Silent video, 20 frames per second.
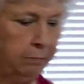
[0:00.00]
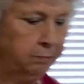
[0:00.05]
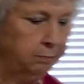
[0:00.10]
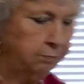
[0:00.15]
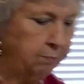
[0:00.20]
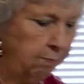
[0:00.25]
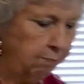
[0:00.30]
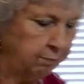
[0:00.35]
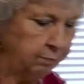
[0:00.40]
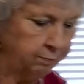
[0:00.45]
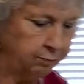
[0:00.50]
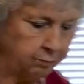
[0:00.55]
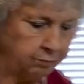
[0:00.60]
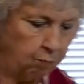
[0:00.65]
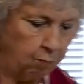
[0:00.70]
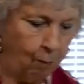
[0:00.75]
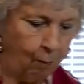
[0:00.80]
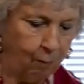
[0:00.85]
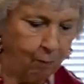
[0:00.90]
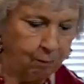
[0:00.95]

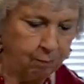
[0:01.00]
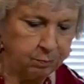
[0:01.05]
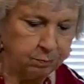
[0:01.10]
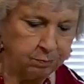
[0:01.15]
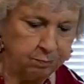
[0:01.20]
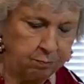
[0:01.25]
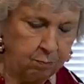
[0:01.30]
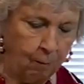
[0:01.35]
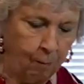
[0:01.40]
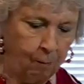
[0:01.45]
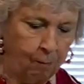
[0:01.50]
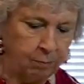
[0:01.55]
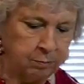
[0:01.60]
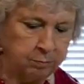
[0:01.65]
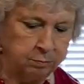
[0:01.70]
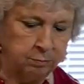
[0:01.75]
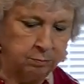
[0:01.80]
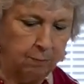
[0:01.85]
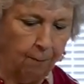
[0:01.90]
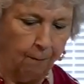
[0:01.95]

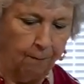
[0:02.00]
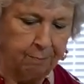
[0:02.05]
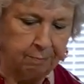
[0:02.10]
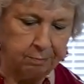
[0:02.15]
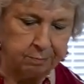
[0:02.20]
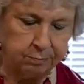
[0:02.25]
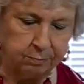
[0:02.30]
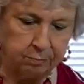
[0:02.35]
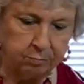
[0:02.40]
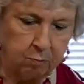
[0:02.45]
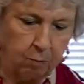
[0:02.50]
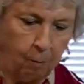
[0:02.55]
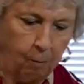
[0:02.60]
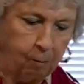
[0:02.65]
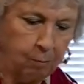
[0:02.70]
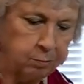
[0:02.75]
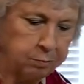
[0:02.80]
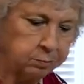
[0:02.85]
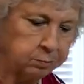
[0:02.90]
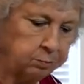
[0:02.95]

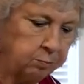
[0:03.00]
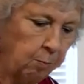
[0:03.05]
Nobody speaks.